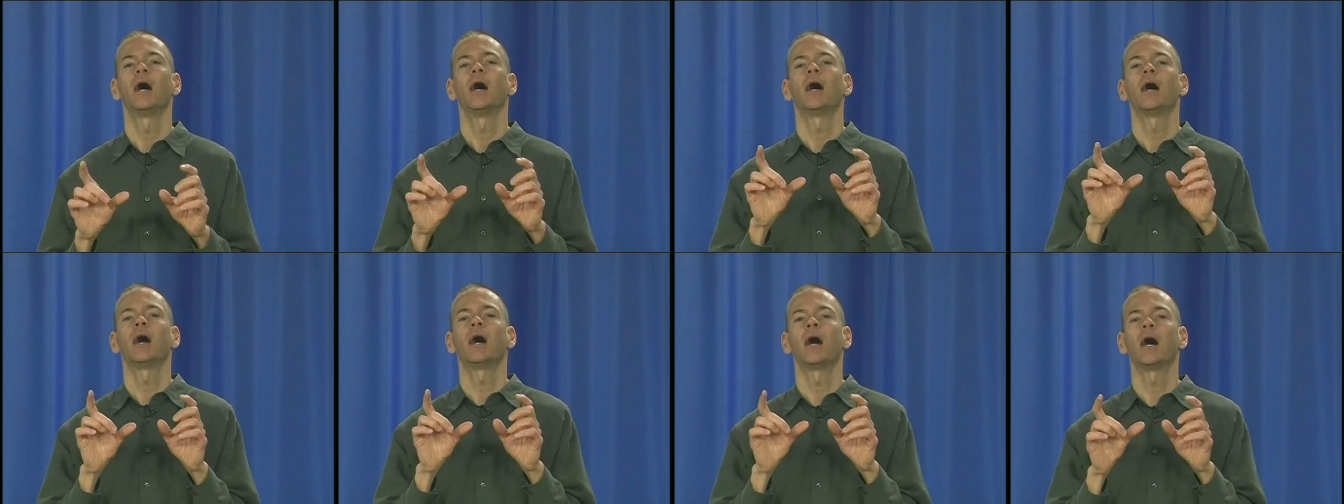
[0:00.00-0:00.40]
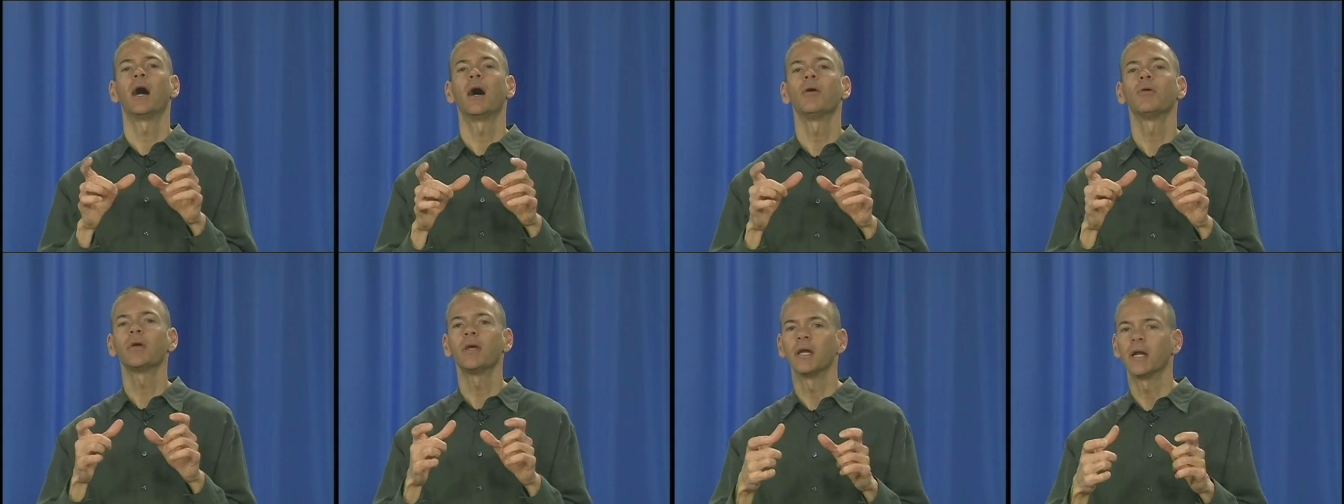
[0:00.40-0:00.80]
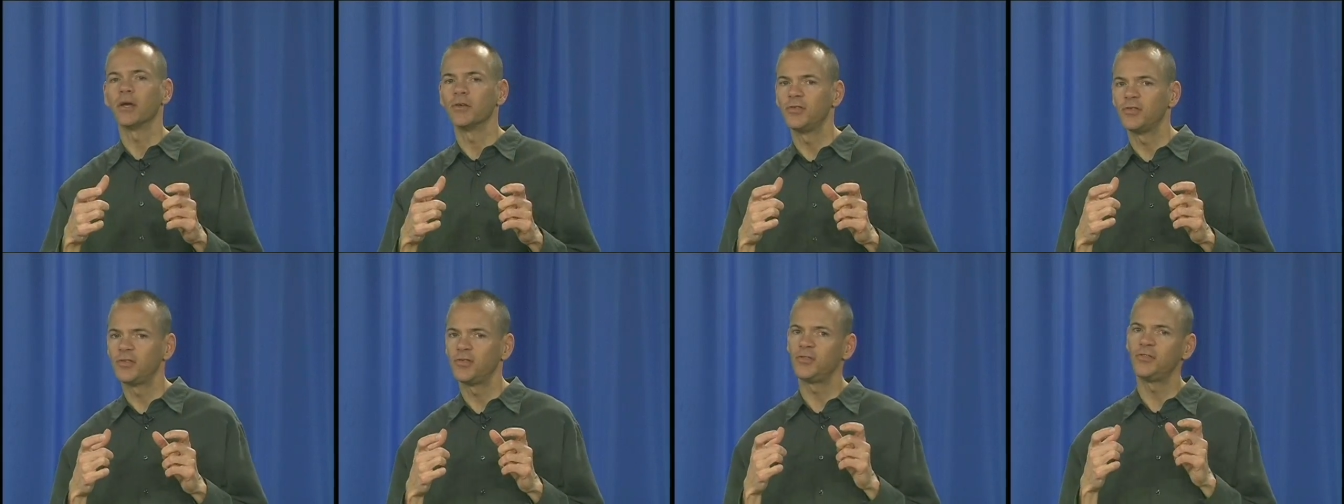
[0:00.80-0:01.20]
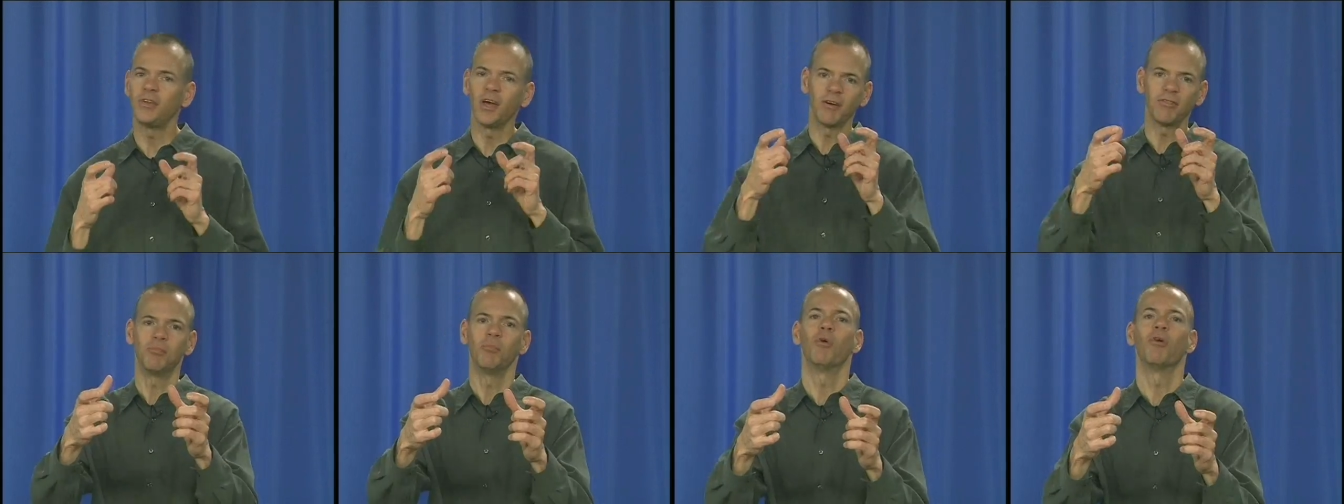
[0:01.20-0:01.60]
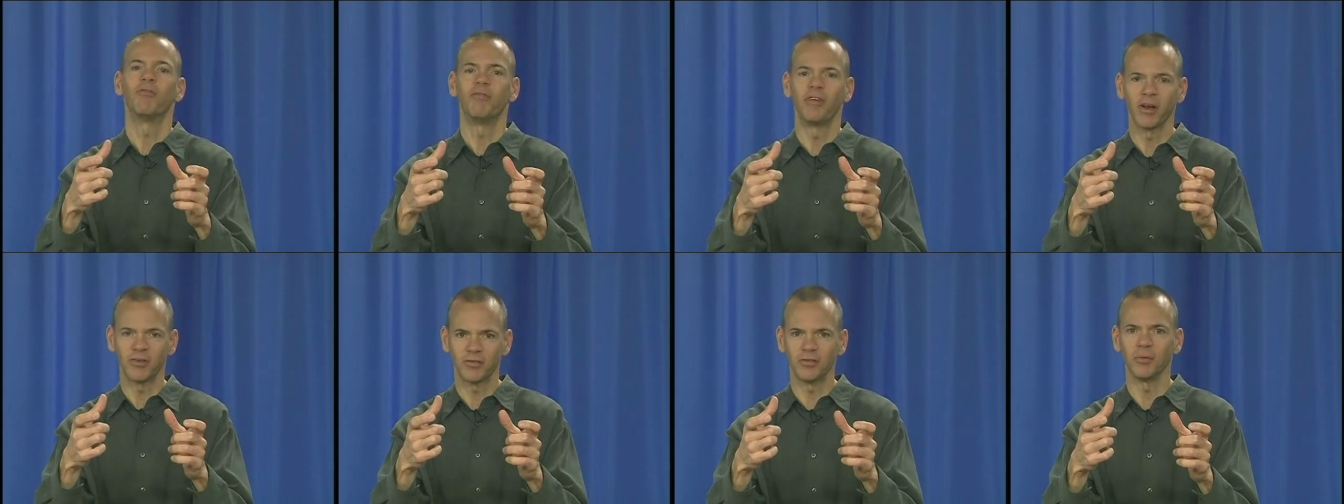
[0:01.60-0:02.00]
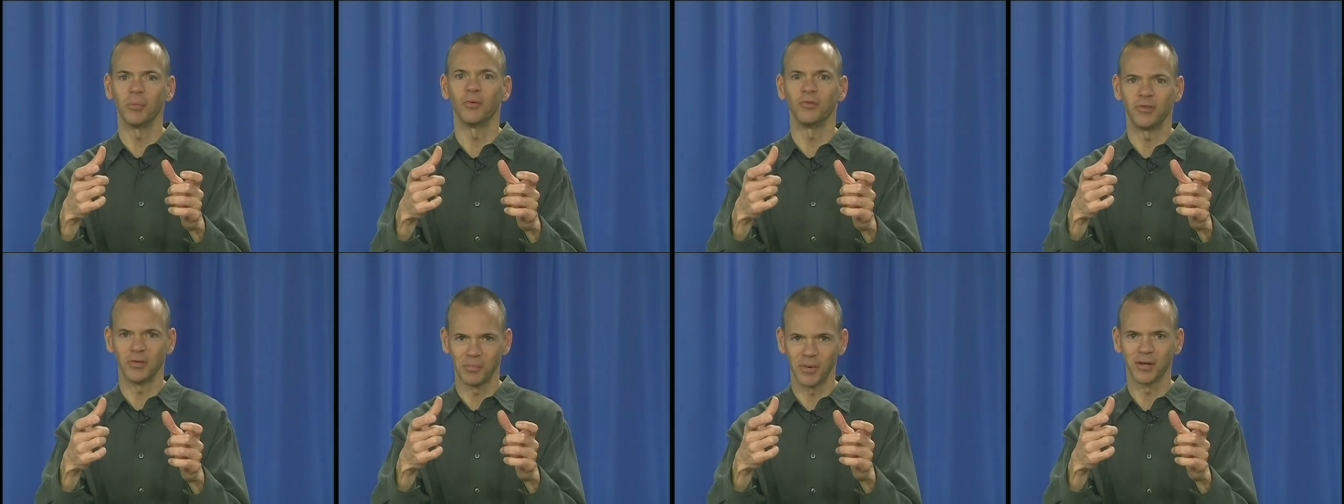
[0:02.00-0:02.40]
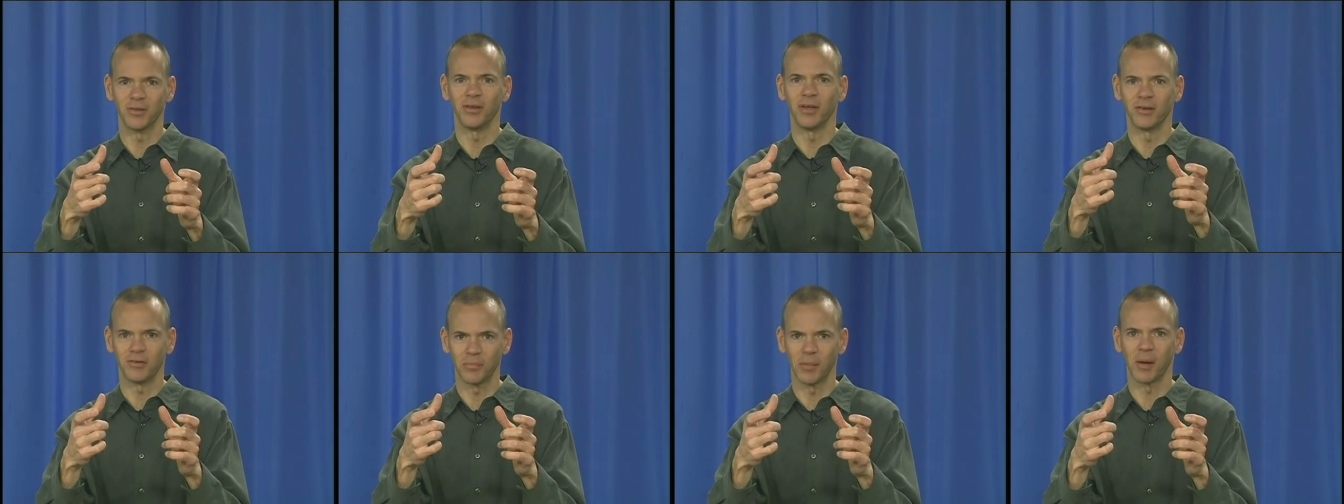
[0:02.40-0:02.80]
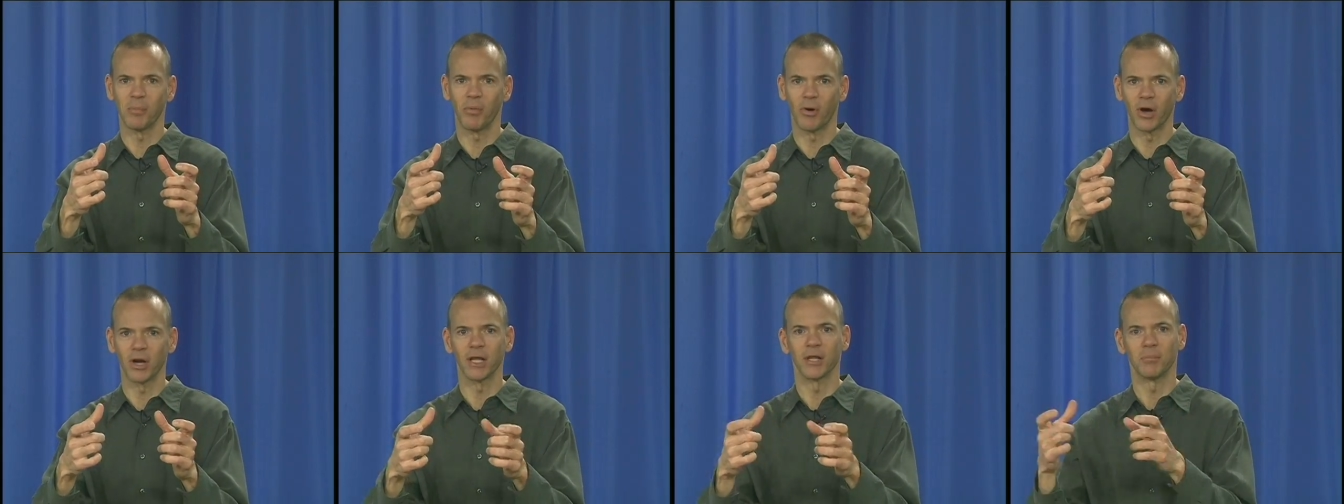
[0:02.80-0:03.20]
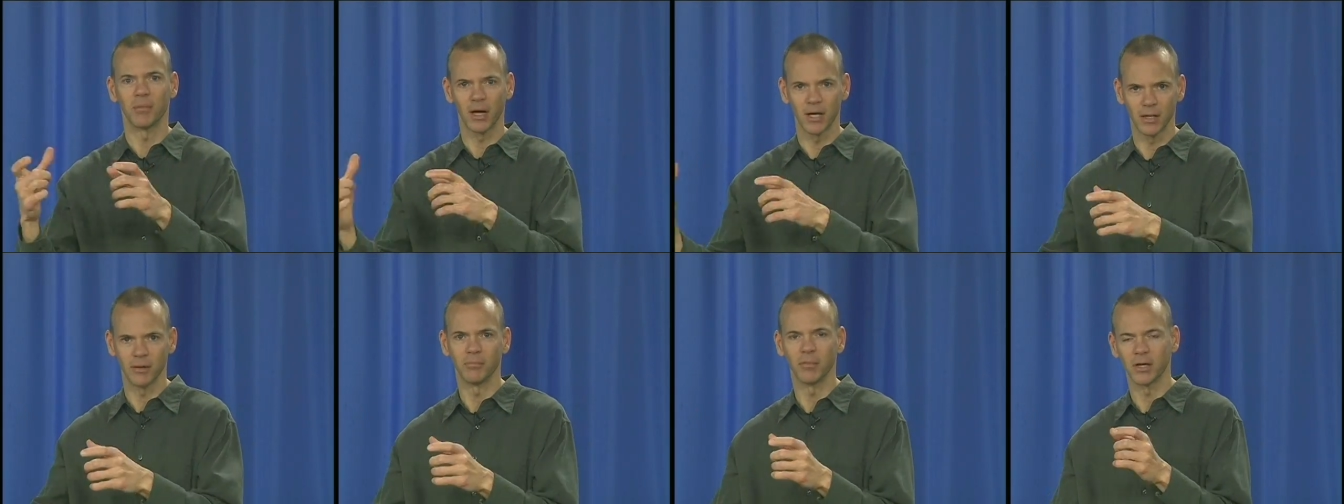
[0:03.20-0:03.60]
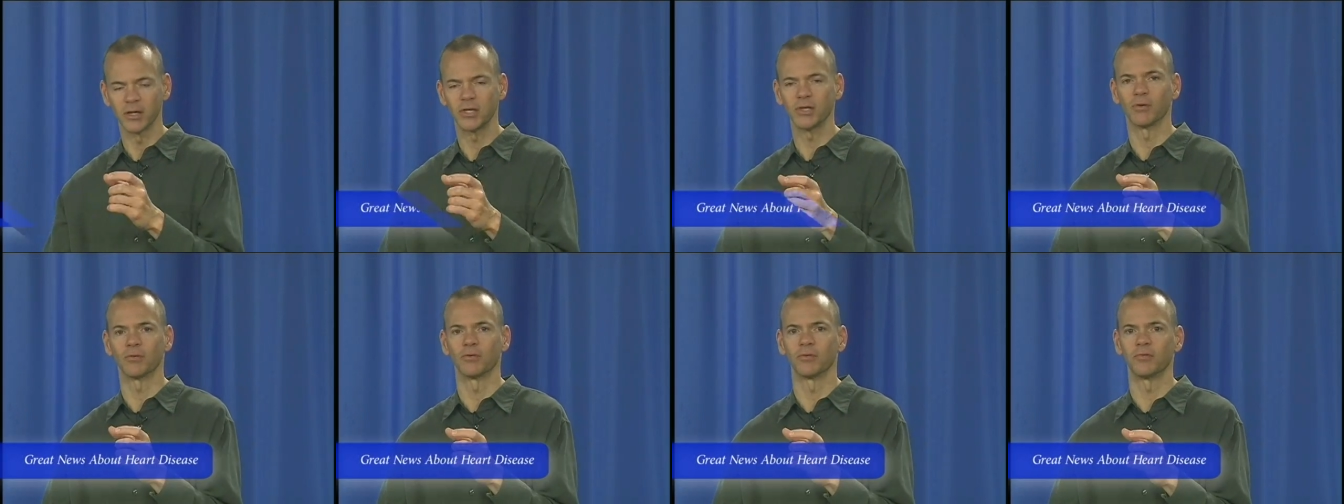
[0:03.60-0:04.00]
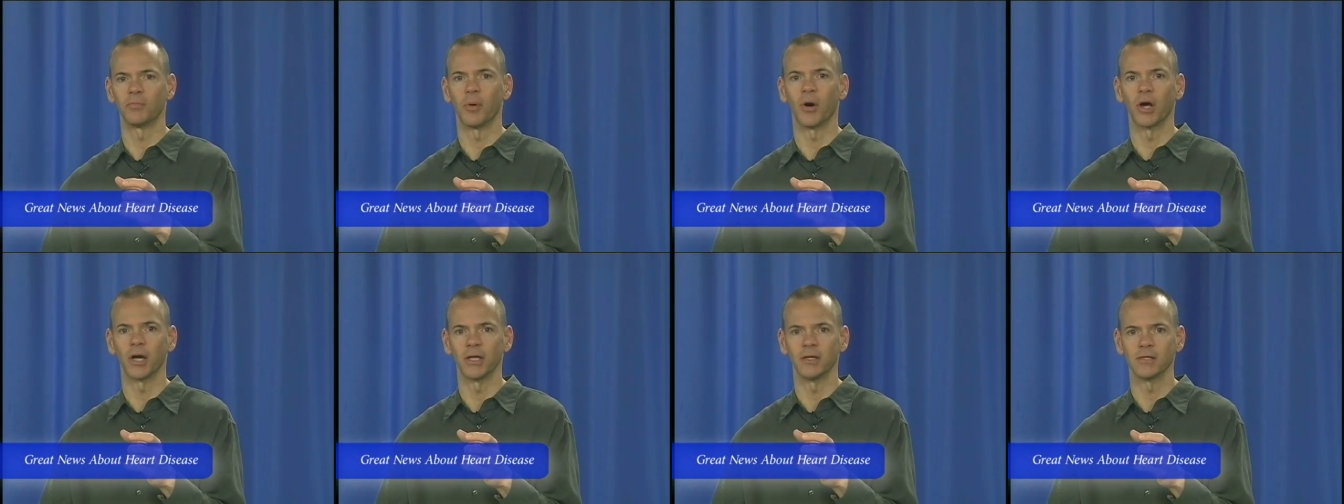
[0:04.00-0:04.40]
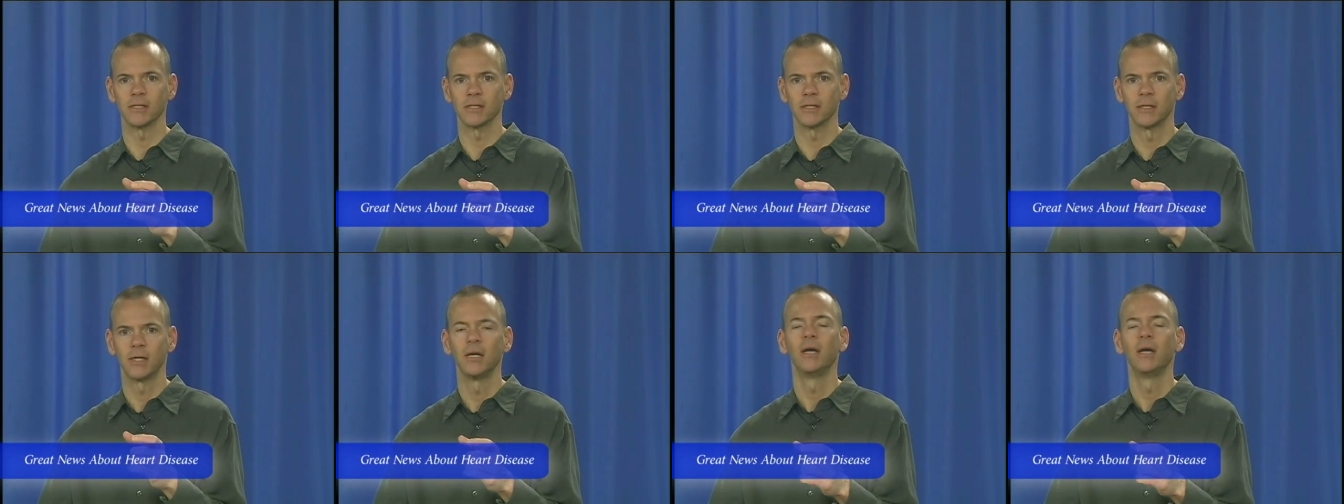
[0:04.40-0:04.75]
how can I stuff more vegetables in my, into my body and my, my children's bodies?